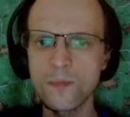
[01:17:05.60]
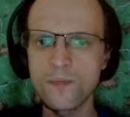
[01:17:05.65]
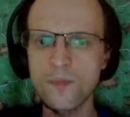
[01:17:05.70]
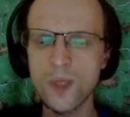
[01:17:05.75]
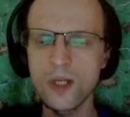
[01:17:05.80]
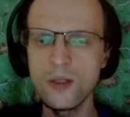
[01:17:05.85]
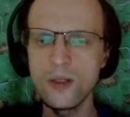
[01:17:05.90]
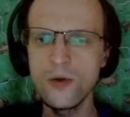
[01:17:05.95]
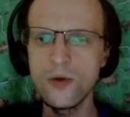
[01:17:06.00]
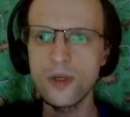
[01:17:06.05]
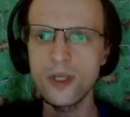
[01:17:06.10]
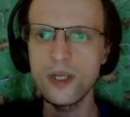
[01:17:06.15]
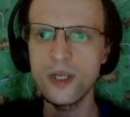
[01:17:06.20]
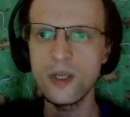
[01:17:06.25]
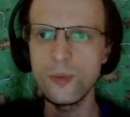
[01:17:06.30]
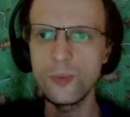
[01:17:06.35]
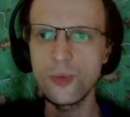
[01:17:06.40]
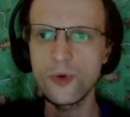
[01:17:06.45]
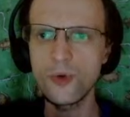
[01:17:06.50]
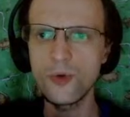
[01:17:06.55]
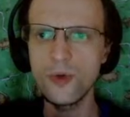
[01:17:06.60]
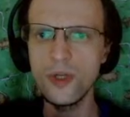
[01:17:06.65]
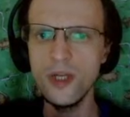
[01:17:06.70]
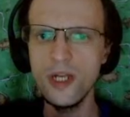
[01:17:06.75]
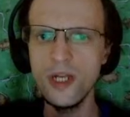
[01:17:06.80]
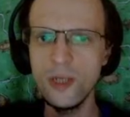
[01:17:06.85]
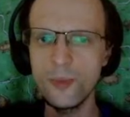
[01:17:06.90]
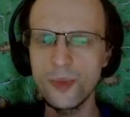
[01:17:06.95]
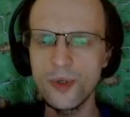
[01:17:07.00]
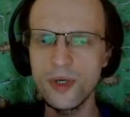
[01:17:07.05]
looking
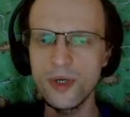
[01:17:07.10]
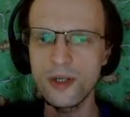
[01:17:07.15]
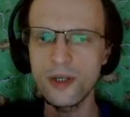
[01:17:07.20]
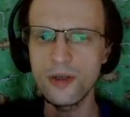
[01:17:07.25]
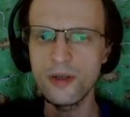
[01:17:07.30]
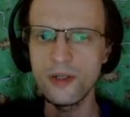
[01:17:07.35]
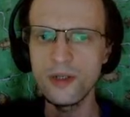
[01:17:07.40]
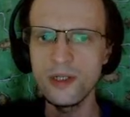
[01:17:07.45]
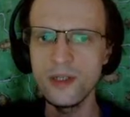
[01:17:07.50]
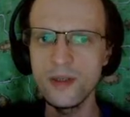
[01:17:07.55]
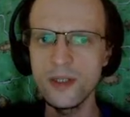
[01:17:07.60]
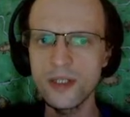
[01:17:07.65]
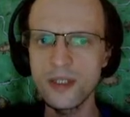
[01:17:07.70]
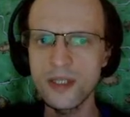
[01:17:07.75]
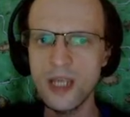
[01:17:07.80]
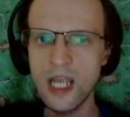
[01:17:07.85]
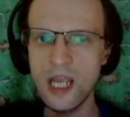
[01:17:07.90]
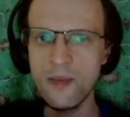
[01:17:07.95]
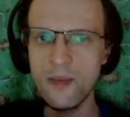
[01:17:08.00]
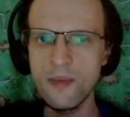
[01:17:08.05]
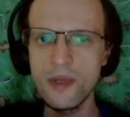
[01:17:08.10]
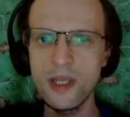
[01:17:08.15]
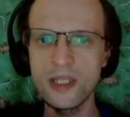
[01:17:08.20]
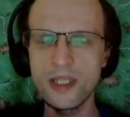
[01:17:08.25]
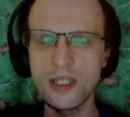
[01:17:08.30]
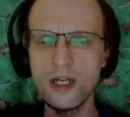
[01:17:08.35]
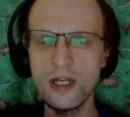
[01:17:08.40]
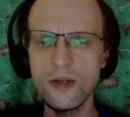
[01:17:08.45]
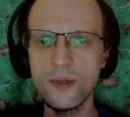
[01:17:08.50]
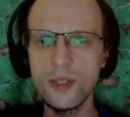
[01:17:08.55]
pretty good in this game. He's
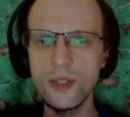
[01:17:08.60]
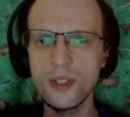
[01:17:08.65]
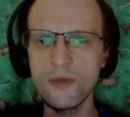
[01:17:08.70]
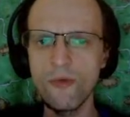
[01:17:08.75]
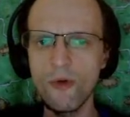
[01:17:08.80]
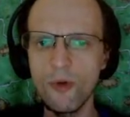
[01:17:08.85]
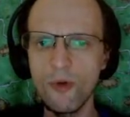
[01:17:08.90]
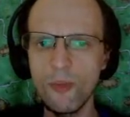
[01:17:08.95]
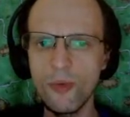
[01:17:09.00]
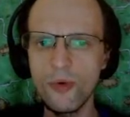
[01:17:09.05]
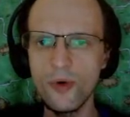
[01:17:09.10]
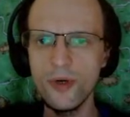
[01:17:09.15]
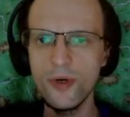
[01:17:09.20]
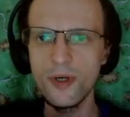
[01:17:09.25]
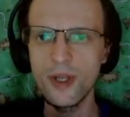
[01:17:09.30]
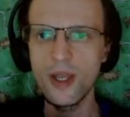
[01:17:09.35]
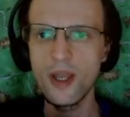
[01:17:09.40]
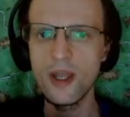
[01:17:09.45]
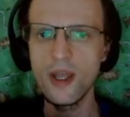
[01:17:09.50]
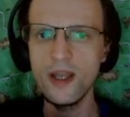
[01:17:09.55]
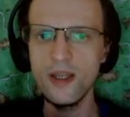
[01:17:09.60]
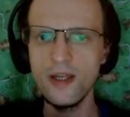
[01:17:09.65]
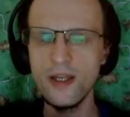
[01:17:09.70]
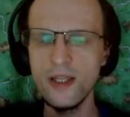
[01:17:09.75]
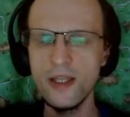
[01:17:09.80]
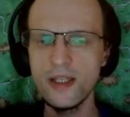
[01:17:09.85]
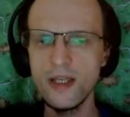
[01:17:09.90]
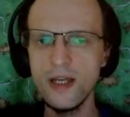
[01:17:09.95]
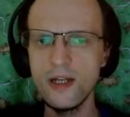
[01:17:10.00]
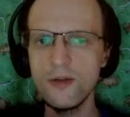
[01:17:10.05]
ahead on the scoreboard, and
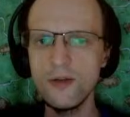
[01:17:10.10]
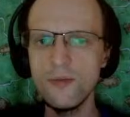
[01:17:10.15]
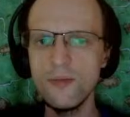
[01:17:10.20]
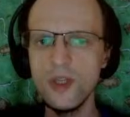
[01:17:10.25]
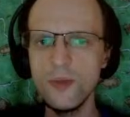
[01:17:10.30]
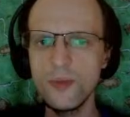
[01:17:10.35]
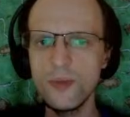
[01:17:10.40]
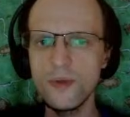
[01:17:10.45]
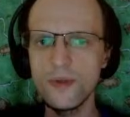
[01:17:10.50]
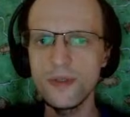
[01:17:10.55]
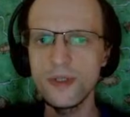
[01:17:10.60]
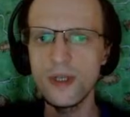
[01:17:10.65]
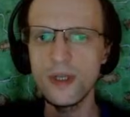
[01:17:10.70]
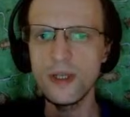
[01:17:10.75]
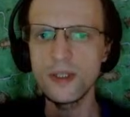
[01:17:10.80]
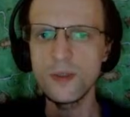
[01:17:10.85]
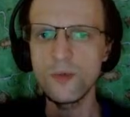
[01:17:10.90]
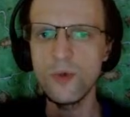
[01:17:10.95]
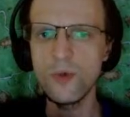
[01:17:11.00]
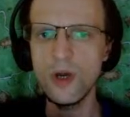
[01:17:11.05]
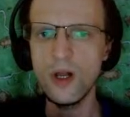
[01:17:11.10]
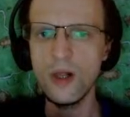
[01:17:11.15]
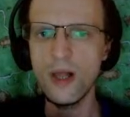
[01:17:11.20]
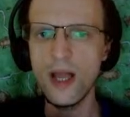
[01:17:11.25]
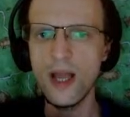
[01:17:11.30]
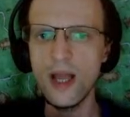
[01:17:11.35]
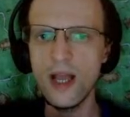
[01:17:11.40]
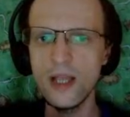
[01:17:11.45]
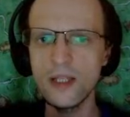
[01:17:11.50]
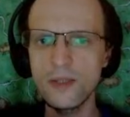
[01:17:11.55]
he's ahead on meeples as well
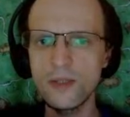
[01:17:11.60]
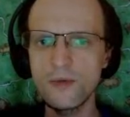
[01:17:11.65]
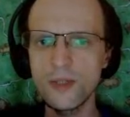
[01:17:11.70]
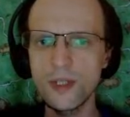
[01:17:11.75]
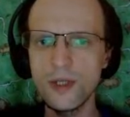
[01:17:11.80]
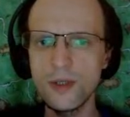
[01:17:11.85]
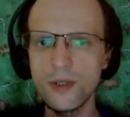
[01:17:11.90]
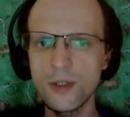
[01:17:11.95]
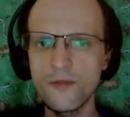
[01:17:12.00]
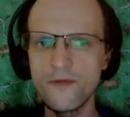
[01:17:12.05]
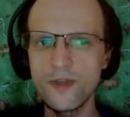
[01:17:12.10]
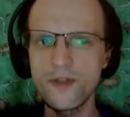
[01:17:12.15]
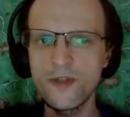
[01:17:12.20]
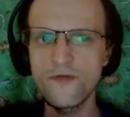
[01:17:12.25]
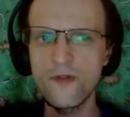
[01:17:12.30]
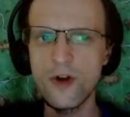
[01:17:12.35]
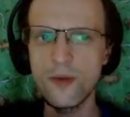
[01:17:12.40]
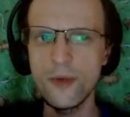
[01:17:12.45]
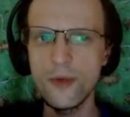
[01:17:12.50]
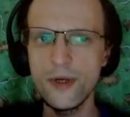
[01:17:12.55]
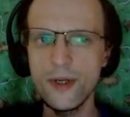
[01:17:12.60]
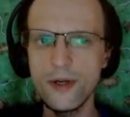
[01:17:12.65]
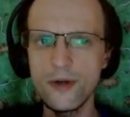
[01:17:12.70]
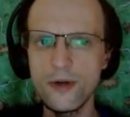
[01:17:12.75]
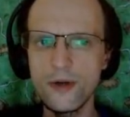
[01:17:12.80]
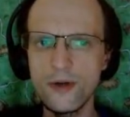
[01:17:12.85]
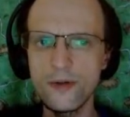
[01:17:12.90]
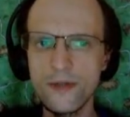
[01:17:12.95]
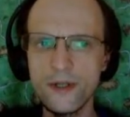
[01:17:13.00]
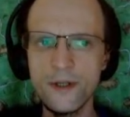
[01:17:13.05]
as a result of this farmer here
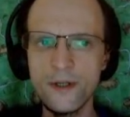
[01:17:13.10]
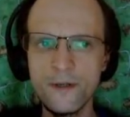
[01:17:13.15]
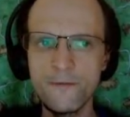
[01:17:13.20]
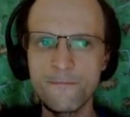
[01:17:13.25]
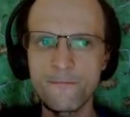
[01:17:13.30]
earlier.